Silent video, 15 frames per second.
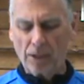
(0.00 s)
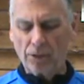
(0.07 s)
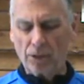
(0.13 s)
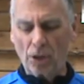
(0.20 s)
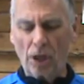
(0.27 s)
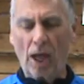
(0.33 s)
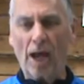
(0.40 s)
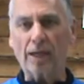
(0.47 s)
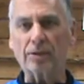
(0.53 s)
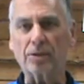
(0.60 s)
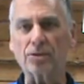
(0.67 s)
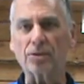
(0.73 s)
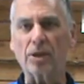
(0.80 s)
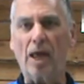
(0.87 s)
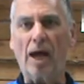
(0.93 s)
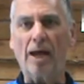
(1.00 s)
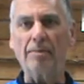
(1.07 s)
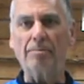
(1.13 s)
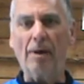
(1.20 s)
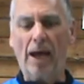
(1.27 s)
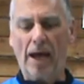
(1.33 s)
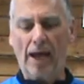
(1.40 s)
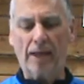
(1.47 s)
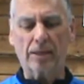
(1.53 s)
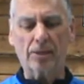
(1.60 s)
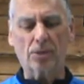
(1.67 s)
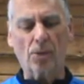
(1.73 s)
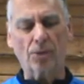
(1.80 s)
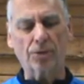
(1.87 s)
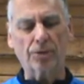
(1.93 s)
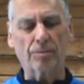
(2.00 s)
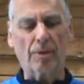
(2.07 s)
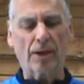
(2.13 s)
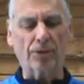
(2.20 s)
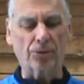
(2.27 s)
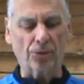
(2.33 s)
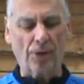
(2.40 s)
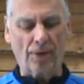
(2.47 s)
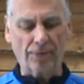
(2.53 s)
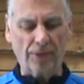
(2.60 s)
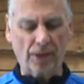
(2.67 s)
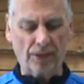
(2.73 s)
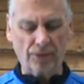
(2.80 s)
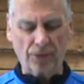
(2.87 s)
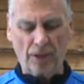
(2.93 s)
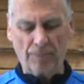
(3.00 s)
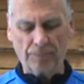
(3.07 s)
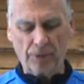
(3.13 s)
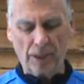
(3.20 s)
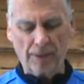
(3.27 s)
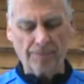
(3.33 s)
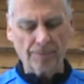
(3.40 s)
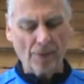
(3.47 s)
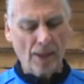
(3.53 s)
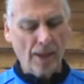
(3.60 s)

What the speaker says: You lock the slide back. Of course, you make sure everything's empty.